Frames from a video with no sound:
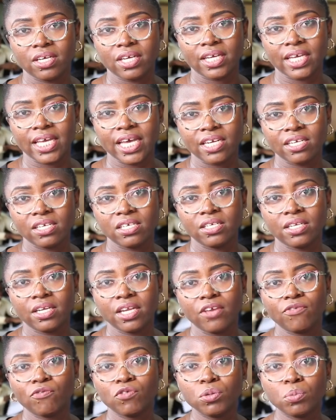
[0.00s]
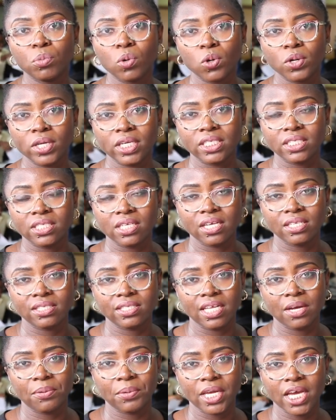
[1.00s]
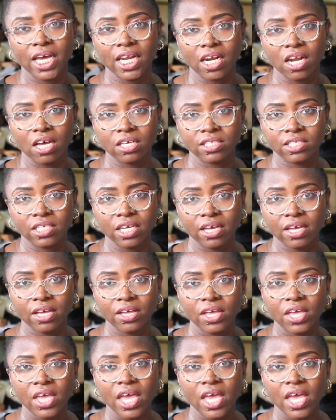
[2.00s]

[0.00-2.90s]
to getting even more interns than we had last year.